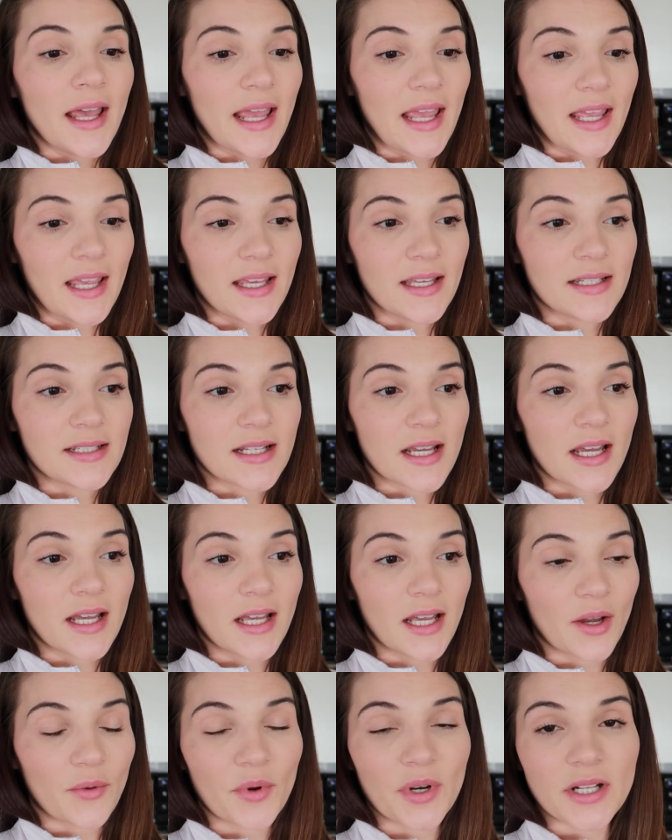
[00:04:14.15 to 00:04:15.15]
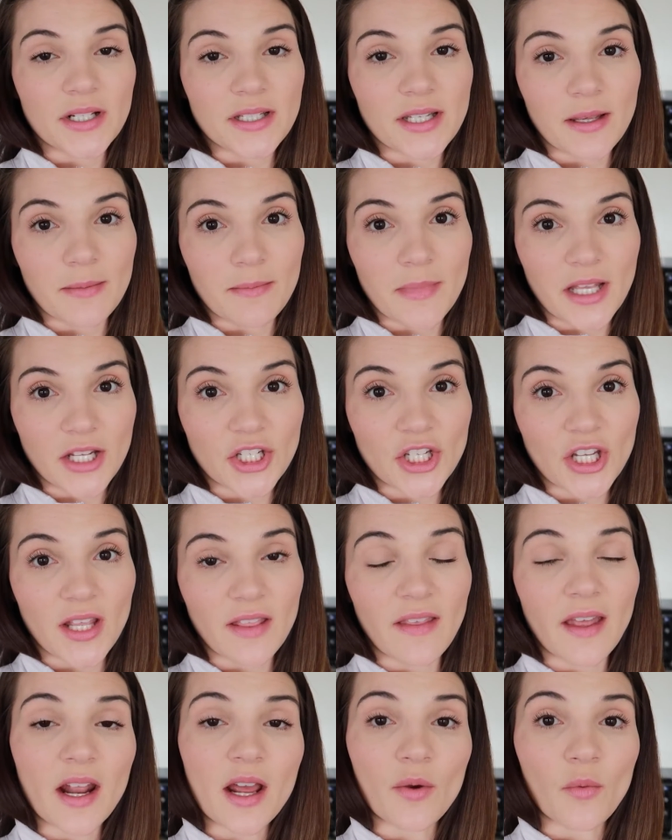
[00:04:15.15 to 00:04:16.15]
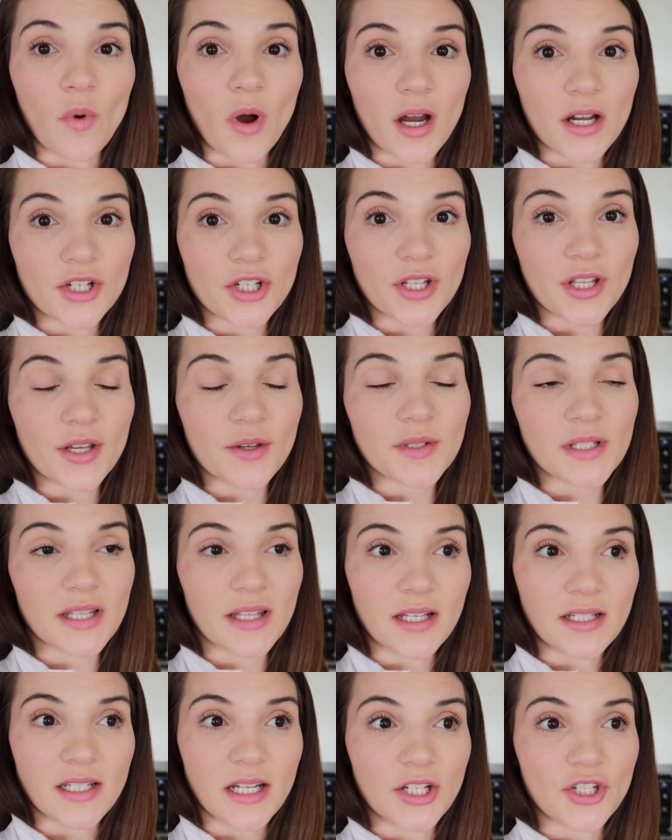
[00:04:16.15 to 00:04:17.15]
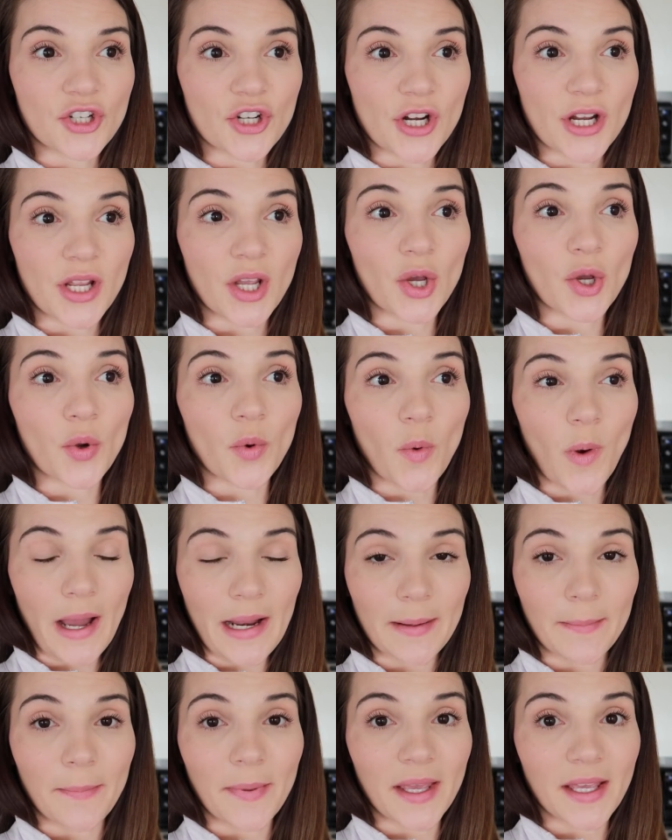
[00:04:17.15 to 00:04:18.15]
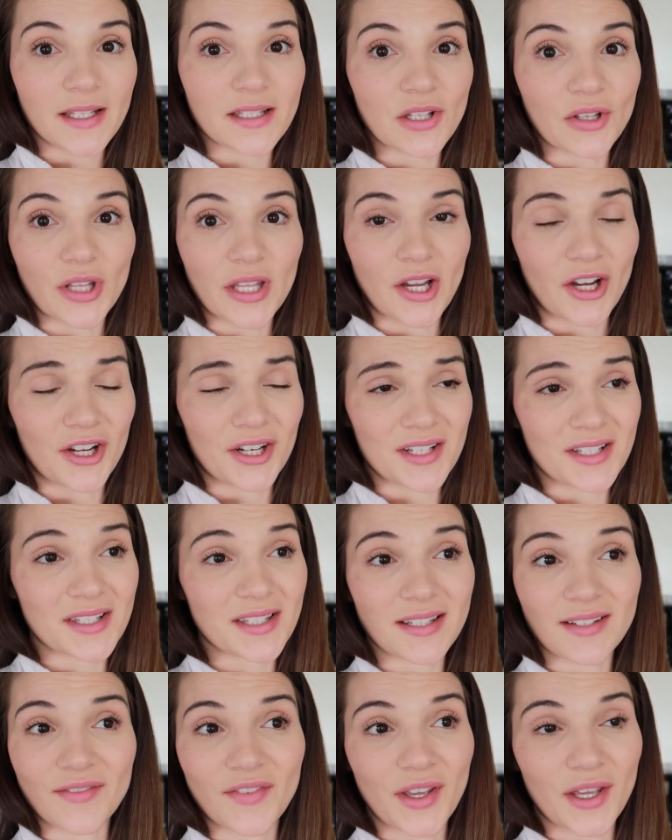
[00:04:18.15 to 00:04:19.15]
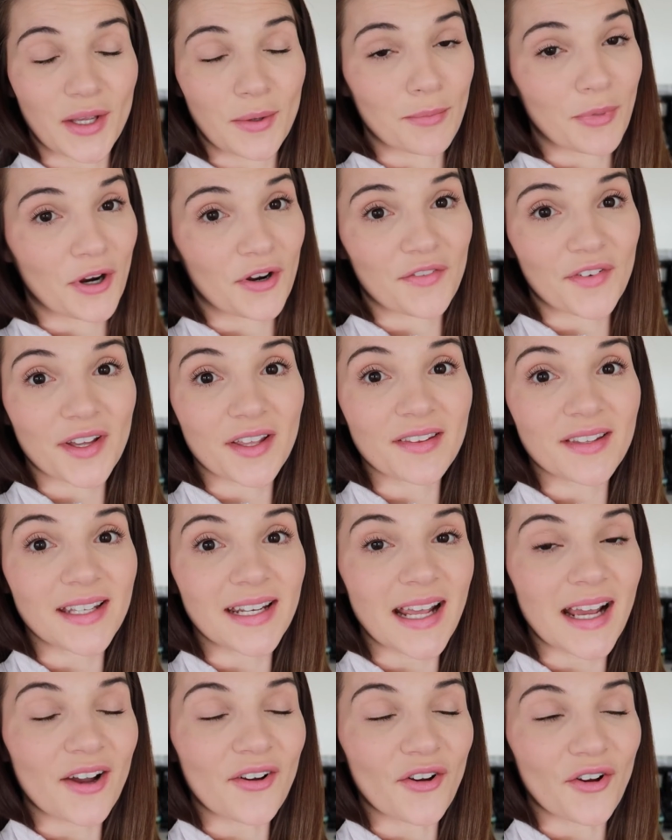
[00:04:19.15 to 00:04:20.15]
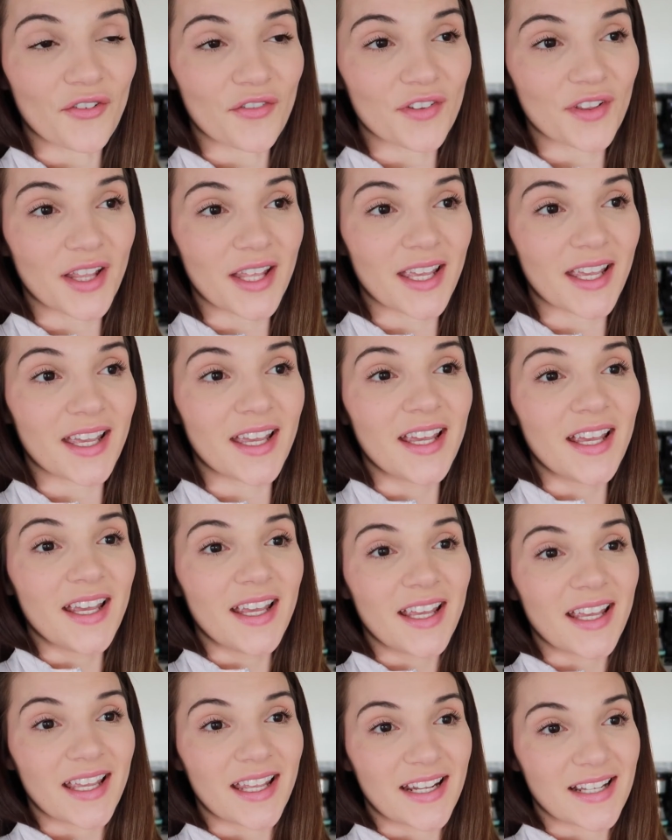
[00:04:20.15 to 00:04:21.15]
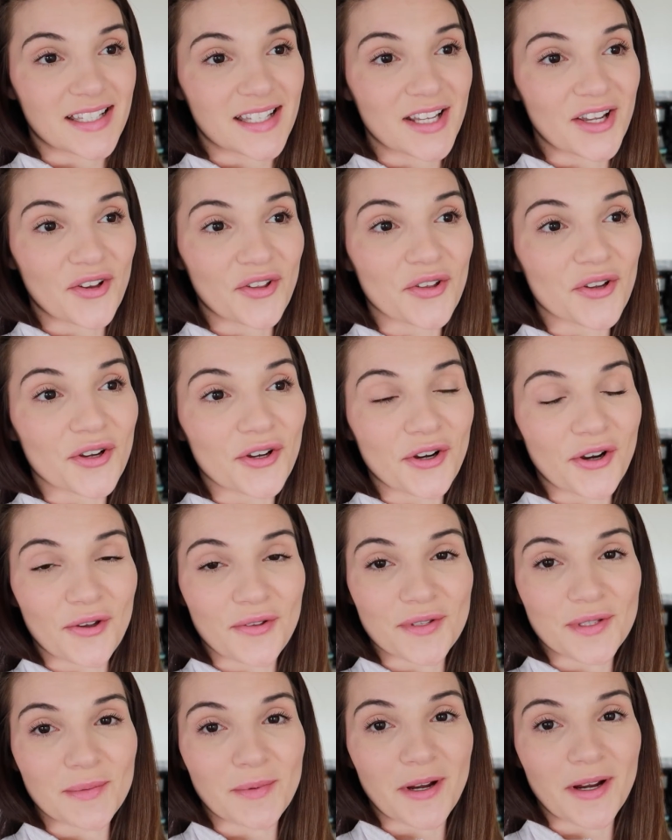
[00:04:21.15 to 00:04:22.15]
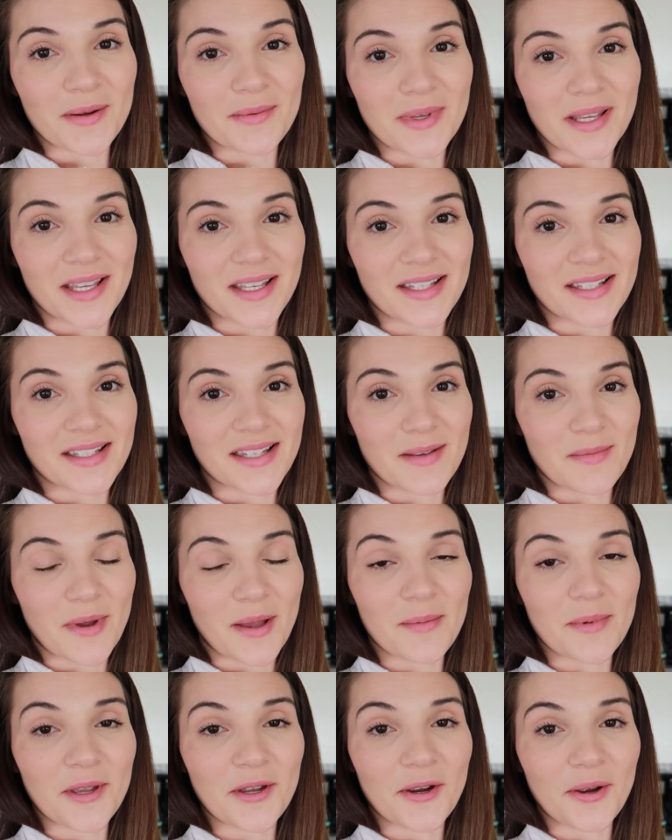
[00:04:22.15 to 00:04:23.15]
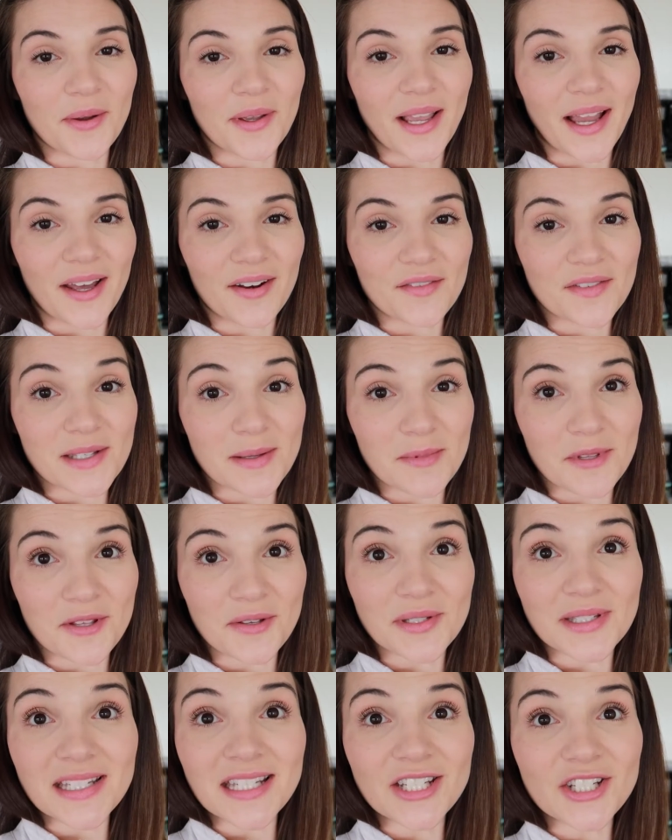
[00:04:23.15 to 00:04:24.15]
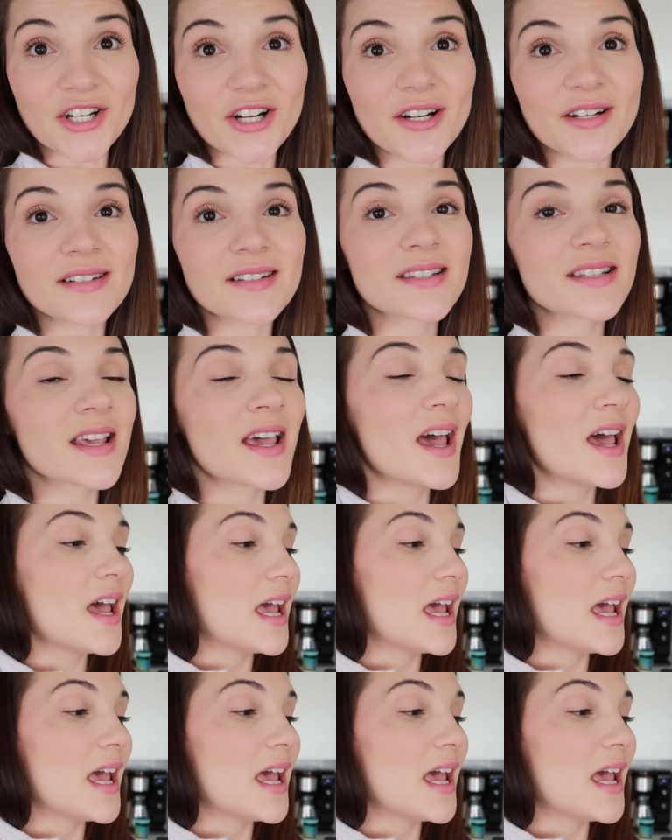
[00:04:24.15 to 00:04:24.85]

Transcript: And I wanted to mention that I washed those and they did shrink quite a bit. So they honestly fit him perfectly now. Hopefully he doesn't go through a growth spurt because he might be growing out of some of those t-shirts.